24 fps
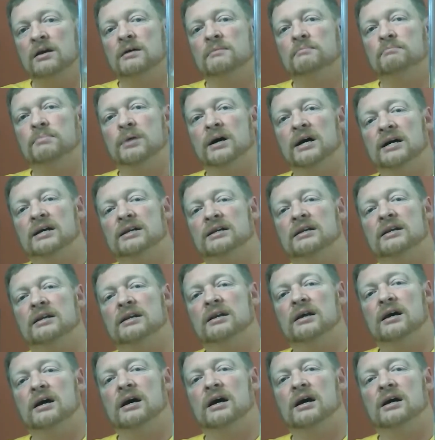but
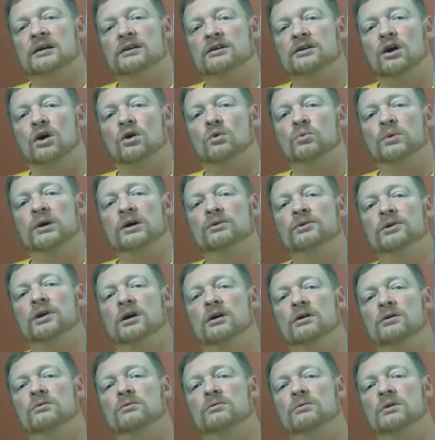y'all will
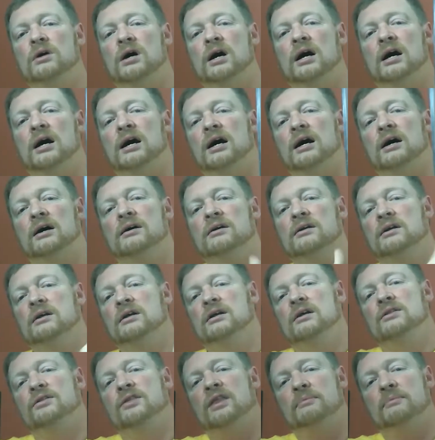know
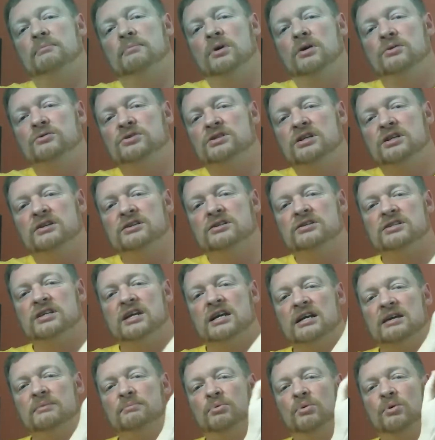that most of the
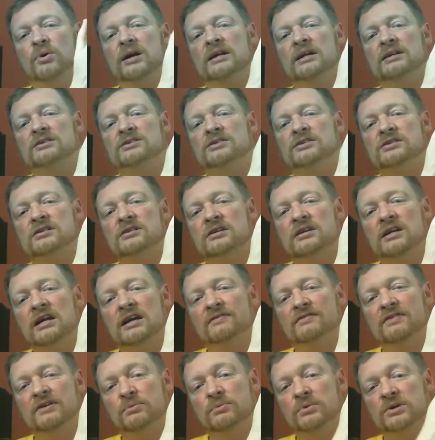second prints,
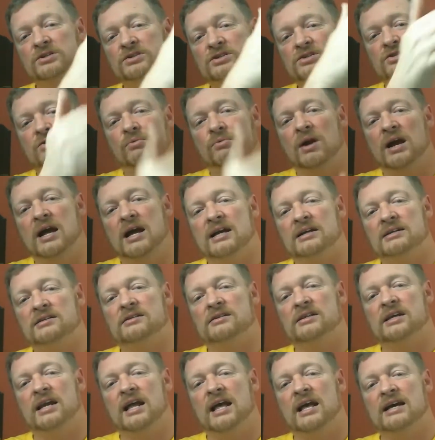if it was direct,
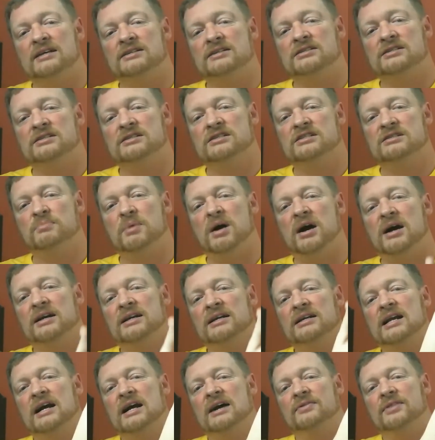that has the
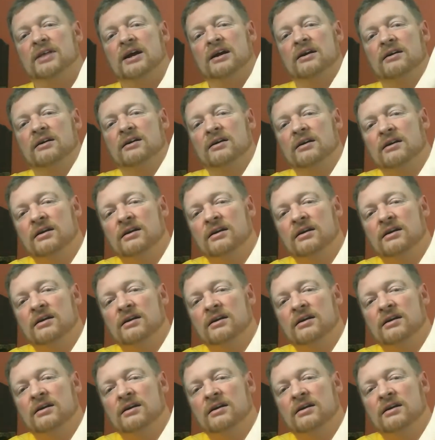Spidey down there,